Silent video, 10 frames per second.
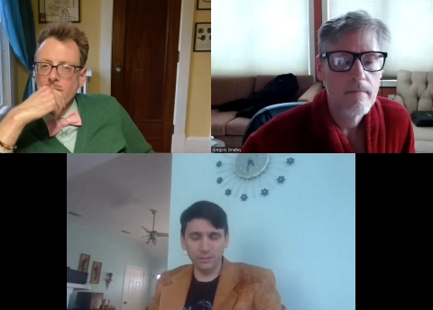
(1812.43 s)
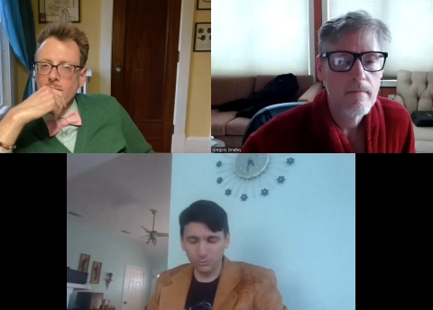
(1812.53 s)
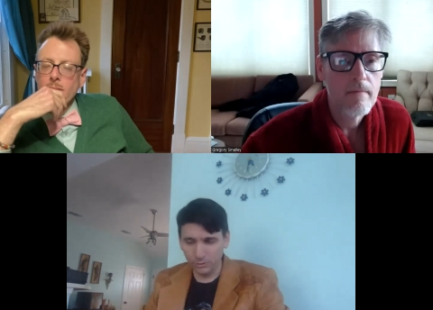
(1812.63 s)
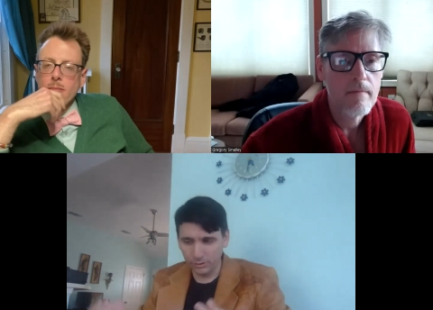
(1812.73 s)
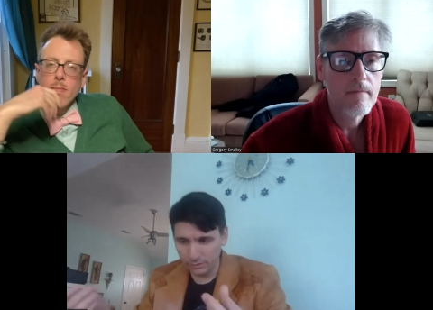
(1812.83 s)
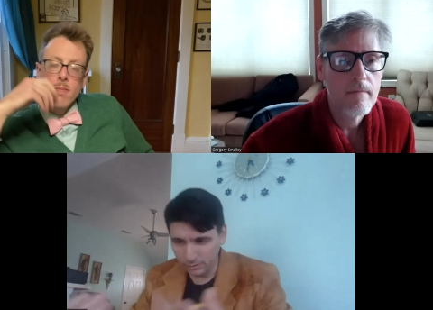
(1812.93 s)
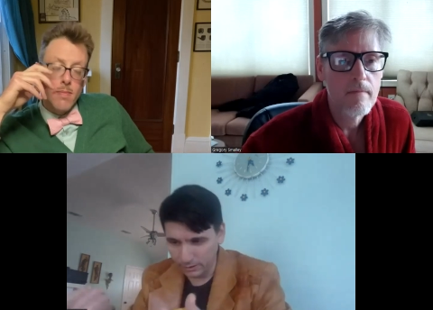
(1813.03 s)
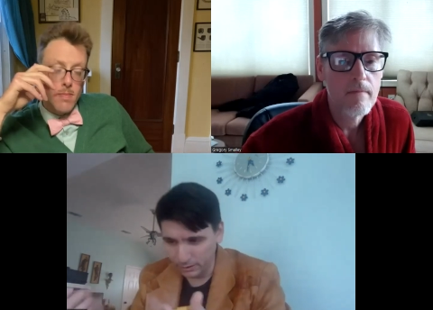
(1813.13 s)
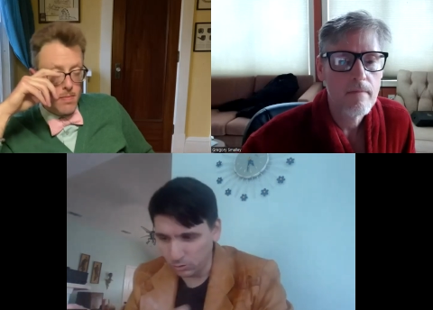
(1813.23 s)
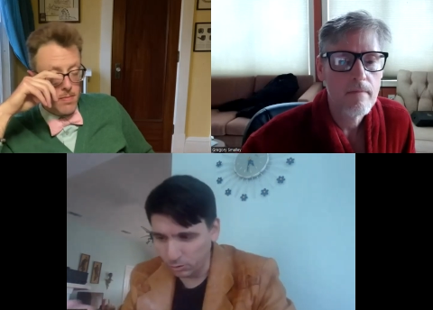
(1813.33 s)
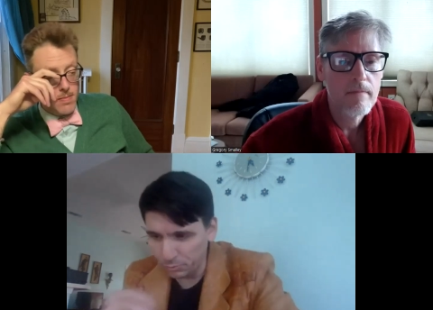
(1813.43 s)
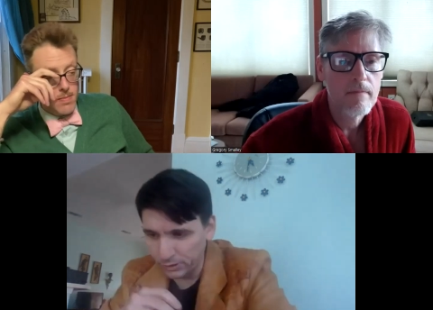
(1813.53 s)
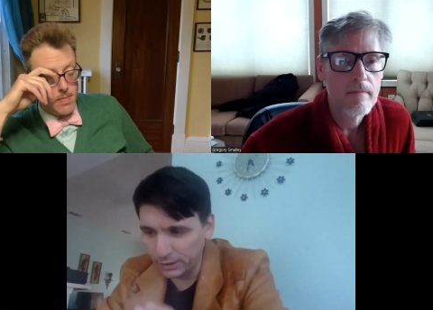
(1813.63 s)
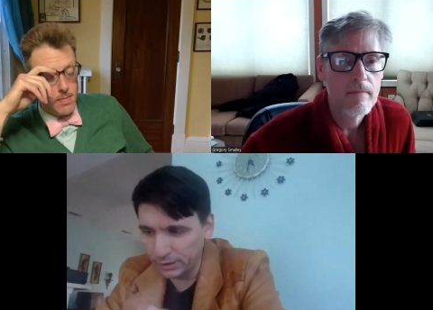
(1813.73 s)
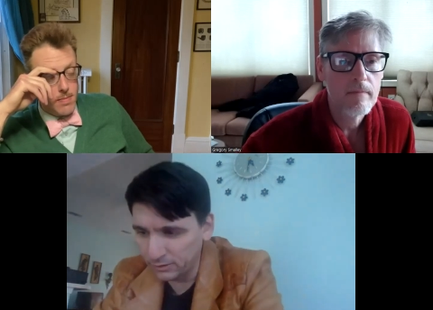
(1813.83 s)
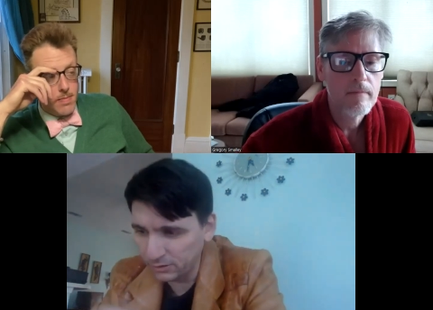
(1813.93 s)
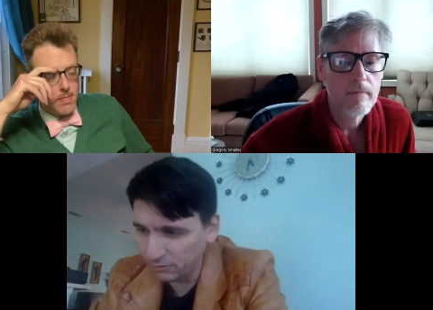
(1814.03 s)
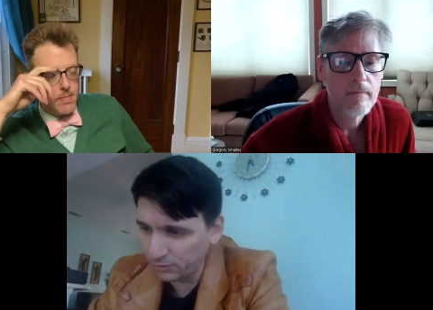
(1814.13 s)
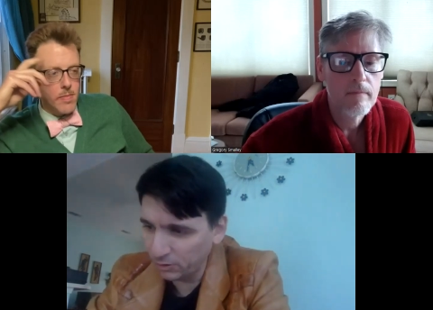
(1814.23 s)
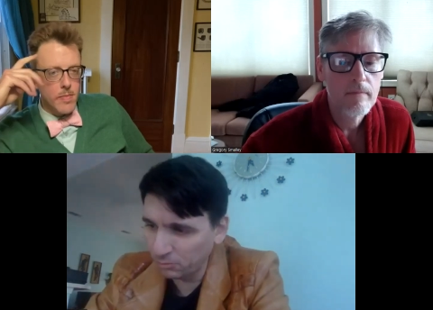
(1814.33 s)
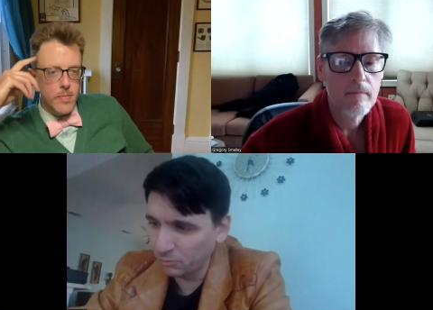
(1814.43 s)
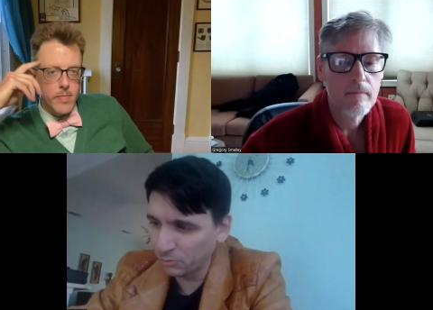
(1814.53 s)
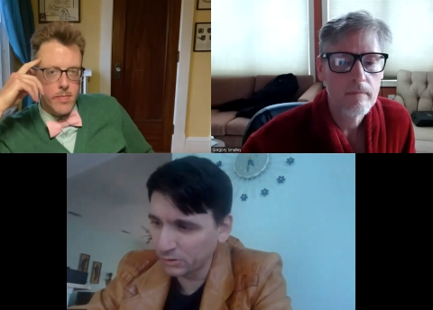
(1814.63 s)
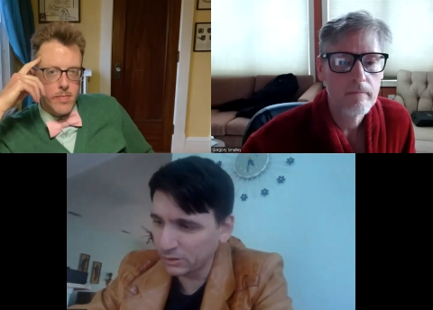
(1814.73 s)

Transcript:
Speaker 1: we're incorporating into the film, we're